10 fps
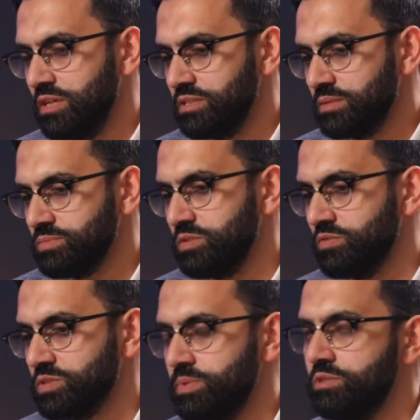in terms of
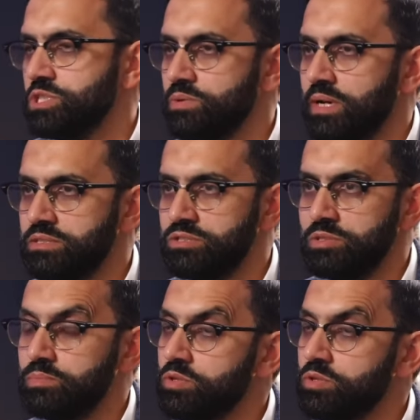your spiritual attitude,